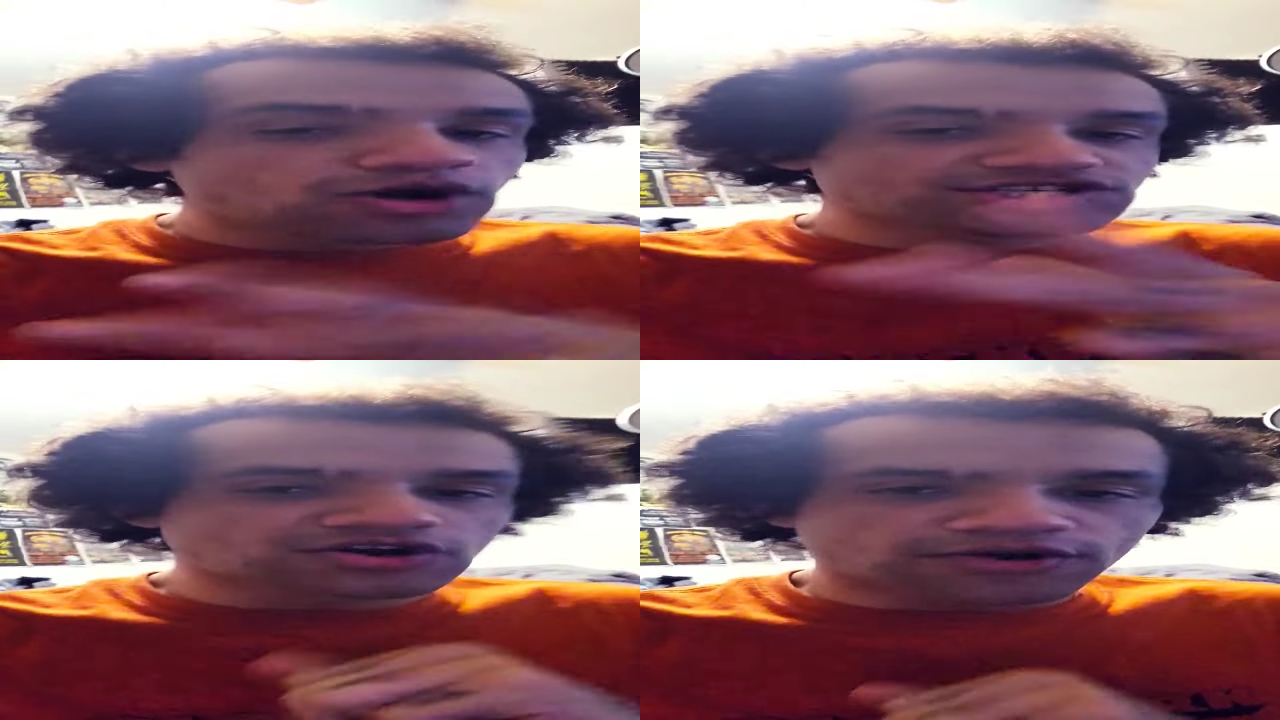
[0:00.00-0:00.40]

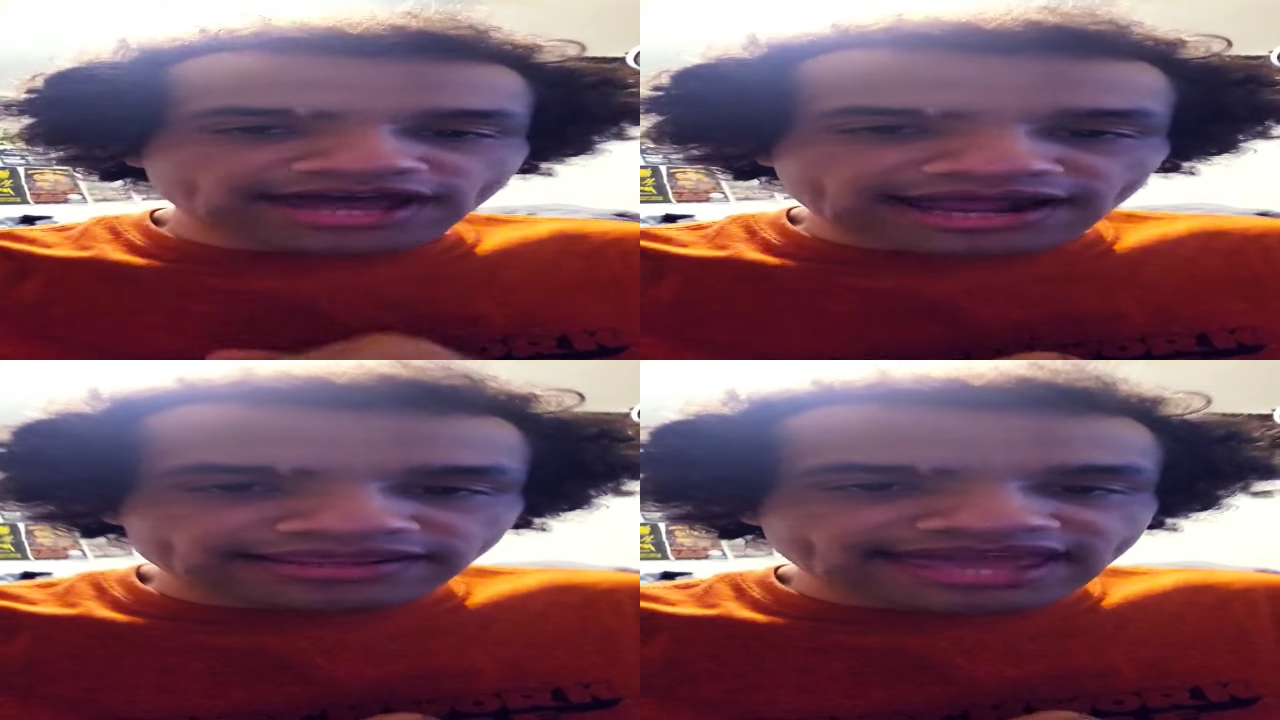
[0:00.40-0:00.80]
What's
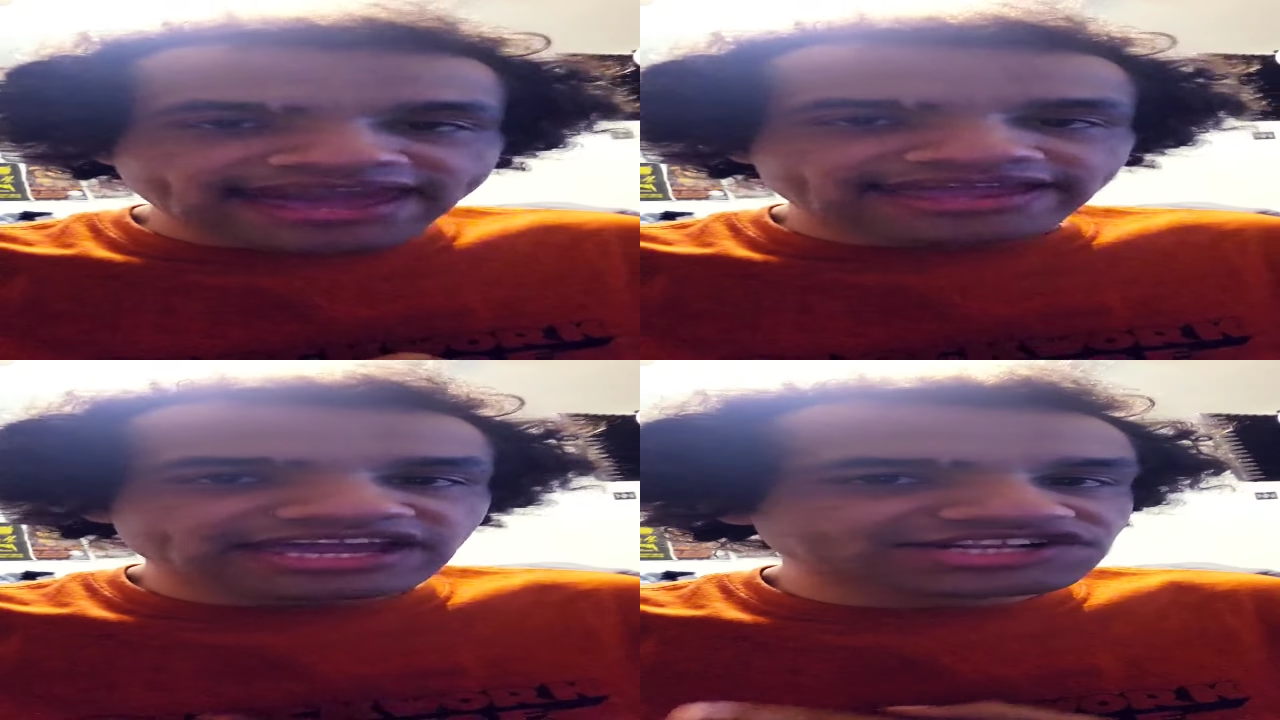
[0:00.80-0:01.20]
going on,
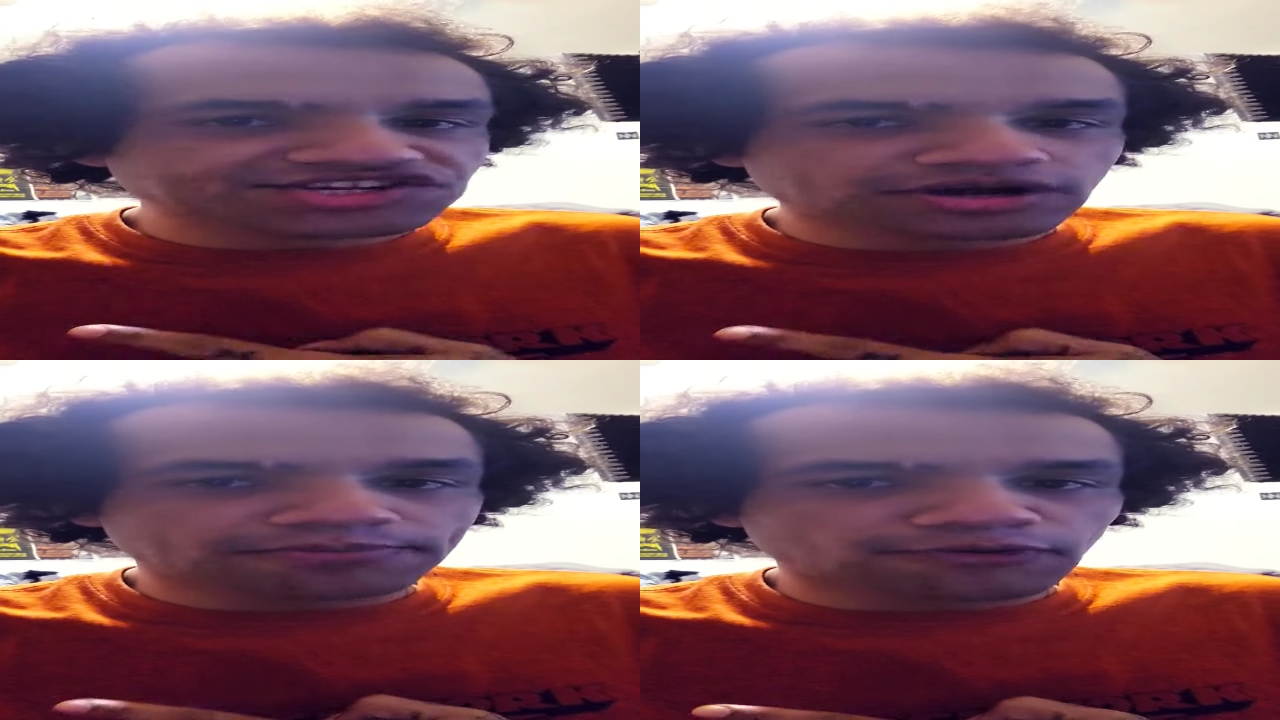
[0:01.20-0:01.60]
gang?
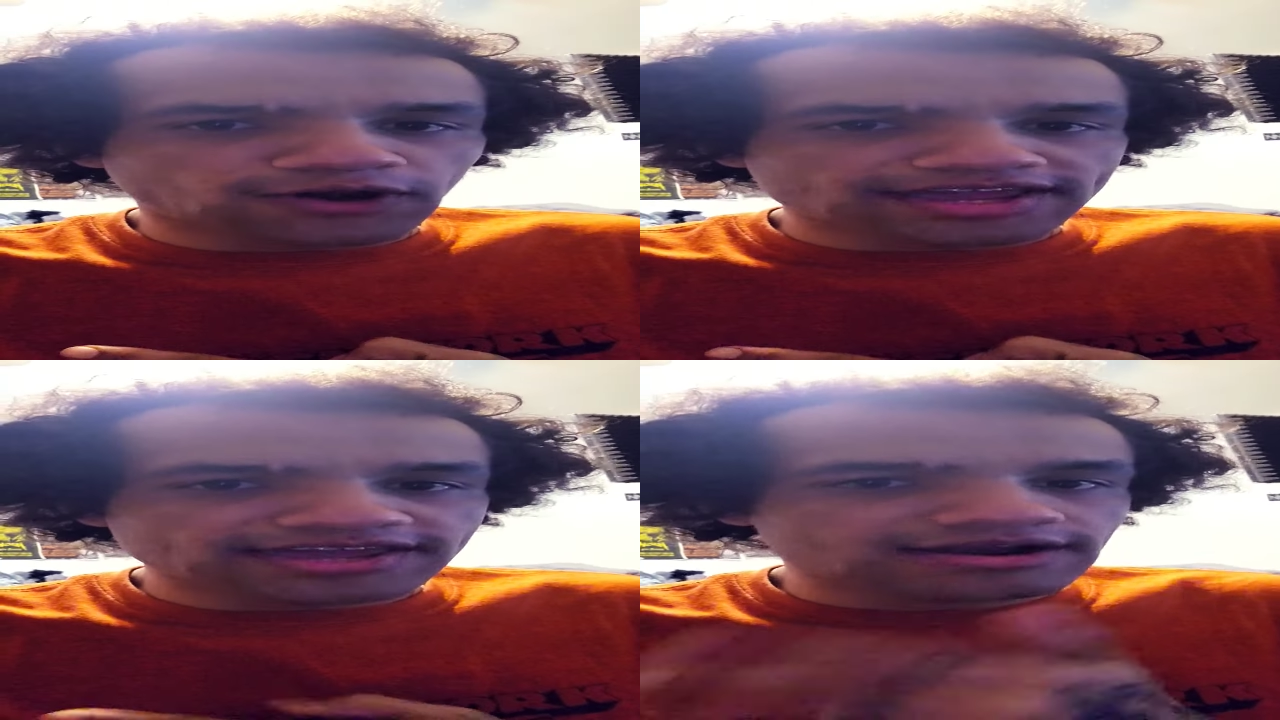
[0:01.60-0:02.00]
It's your
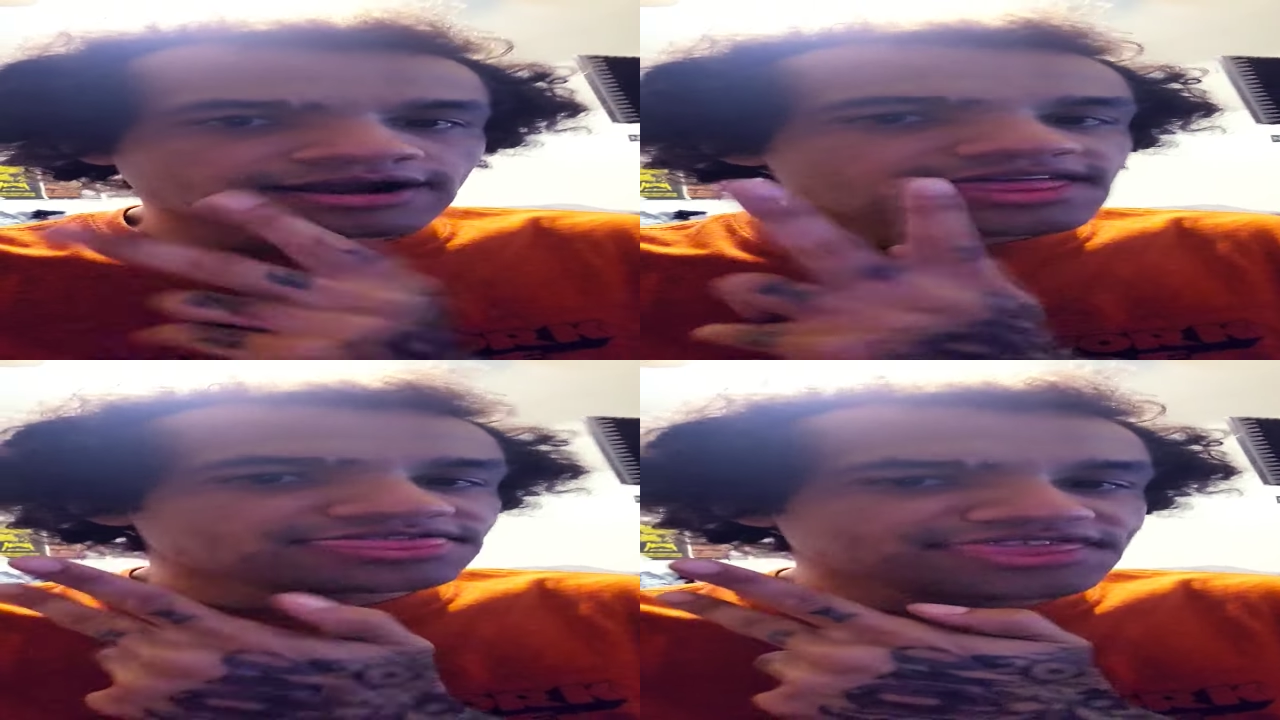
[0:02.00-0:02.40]
boy
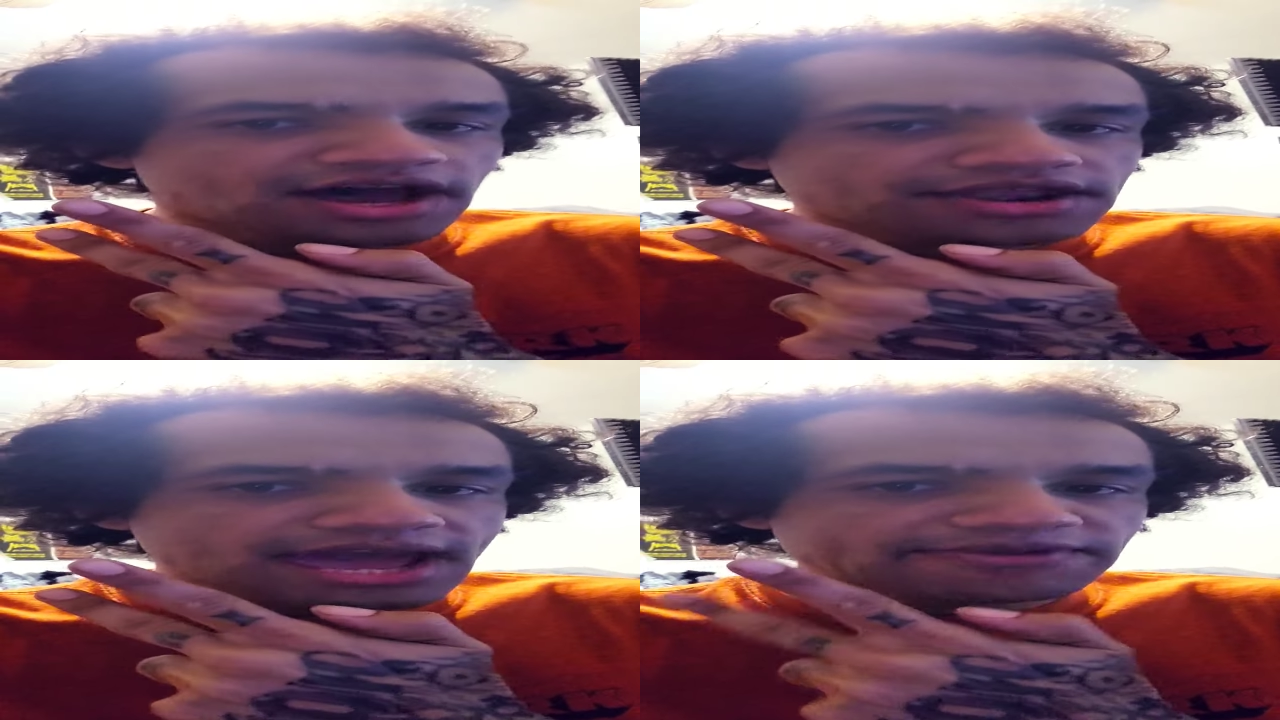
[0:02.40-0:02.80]
here,
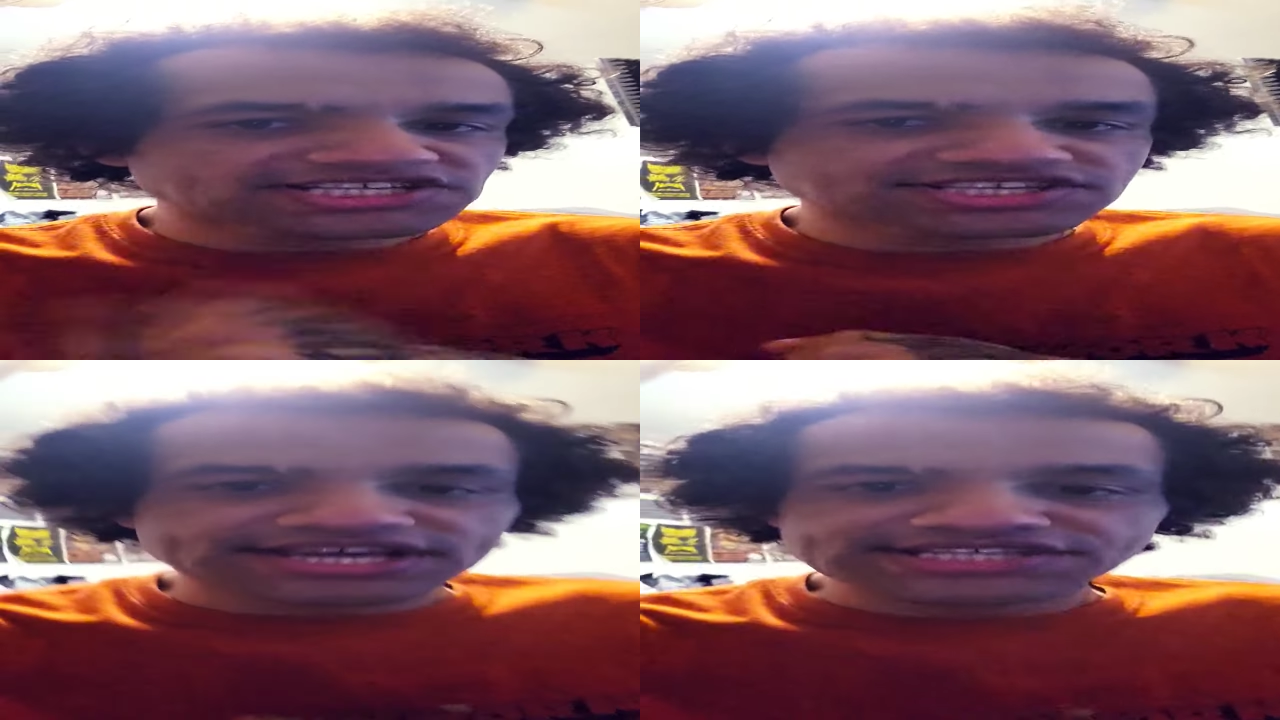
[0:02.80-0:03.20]
The
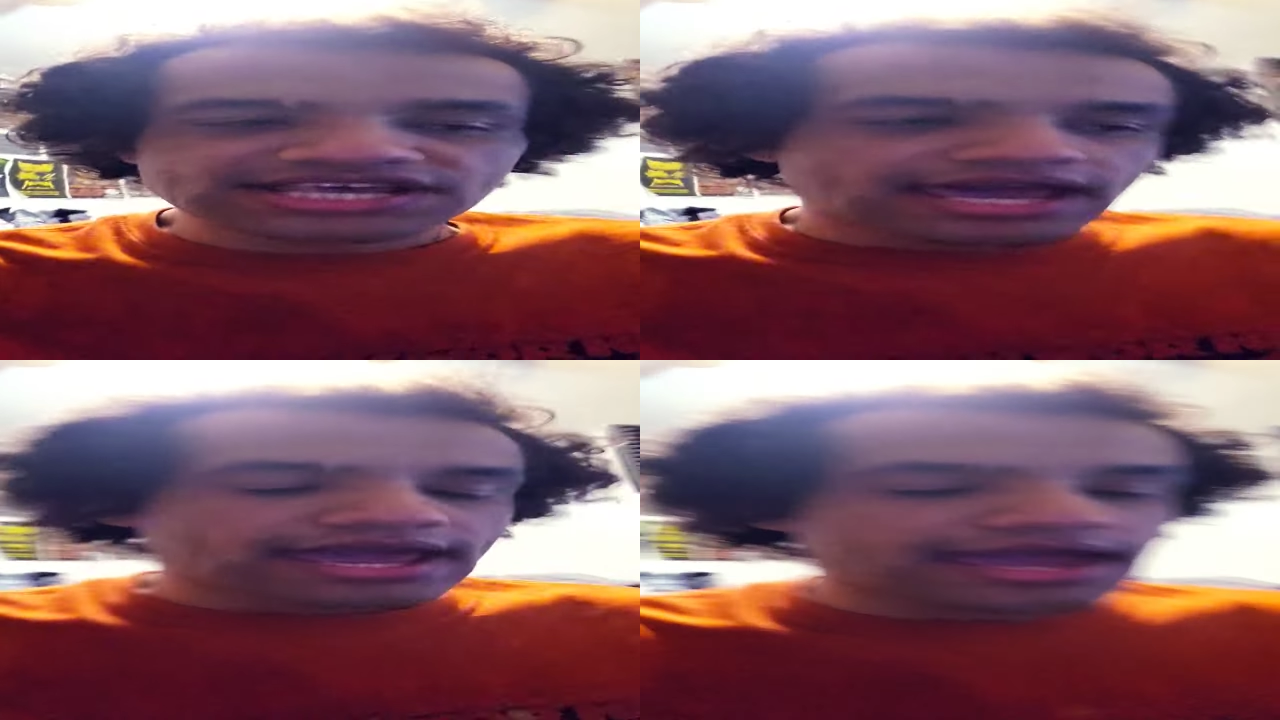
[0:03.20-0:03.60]
Nemesis,